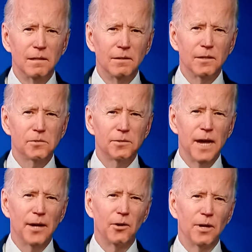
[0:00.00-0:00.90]
This will
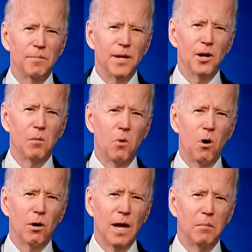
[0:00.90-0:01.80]
not only meet our
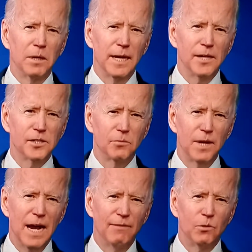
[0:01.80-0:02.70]
moral obligation we
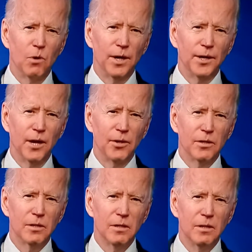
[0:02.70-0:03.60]
have to one another,
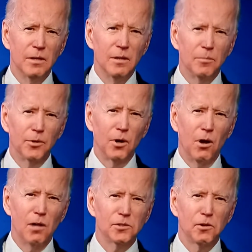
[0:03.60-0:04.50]
but will
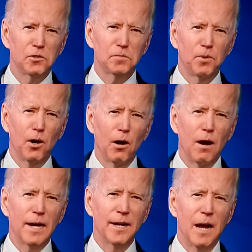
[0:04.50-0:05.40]
also spur our
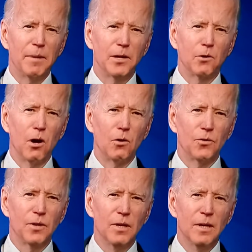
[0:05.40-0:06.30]
economic growth,
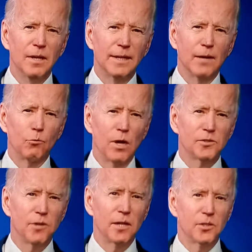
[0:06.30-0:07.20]
get
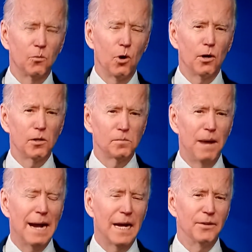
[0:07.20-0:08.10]
restaurants and workers
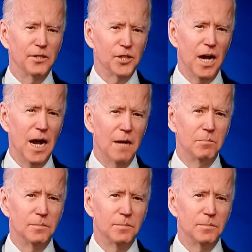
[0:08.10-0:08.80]
back on the job.